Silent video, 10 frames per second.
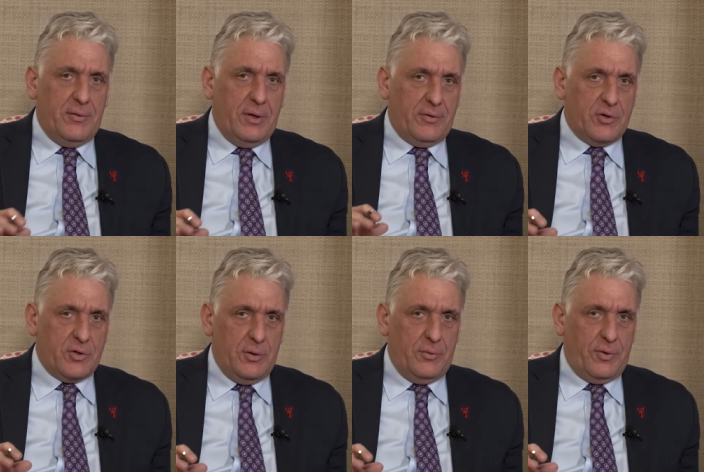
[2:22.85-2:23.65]
these
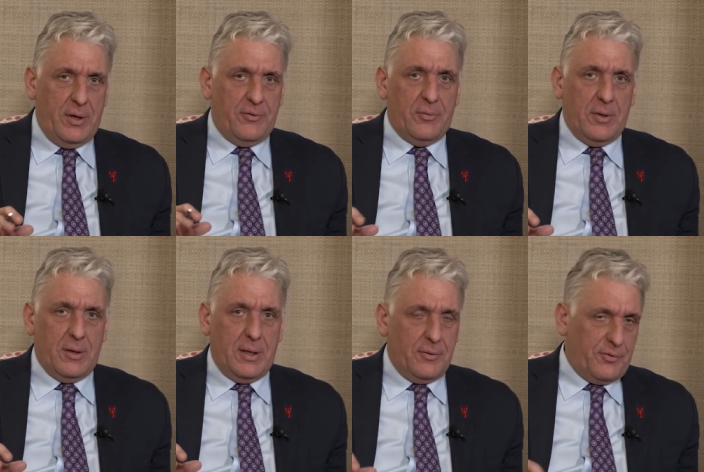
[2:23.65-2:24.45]
issues
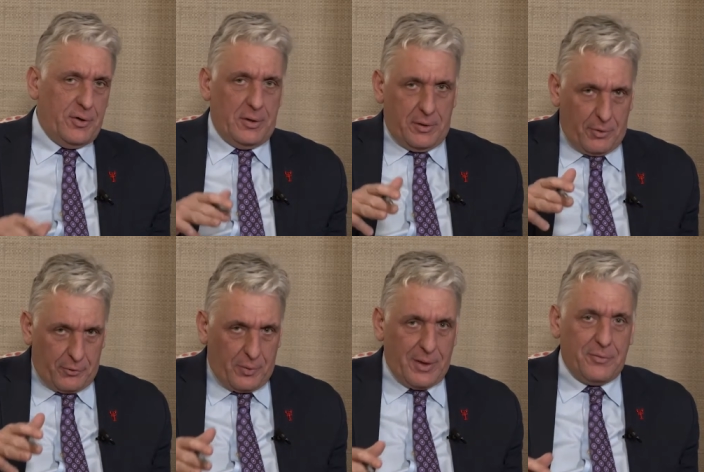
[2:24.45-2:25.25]
intimately, and certainly not
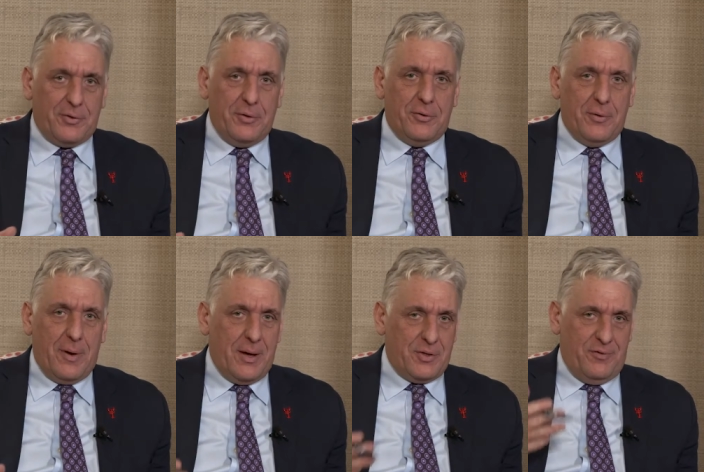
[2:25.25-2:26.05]
as well as you
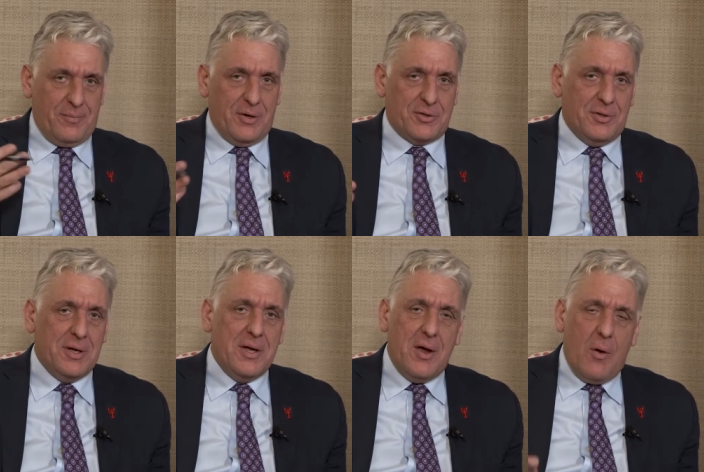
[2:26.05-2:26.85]
do, Air Chief Marshal.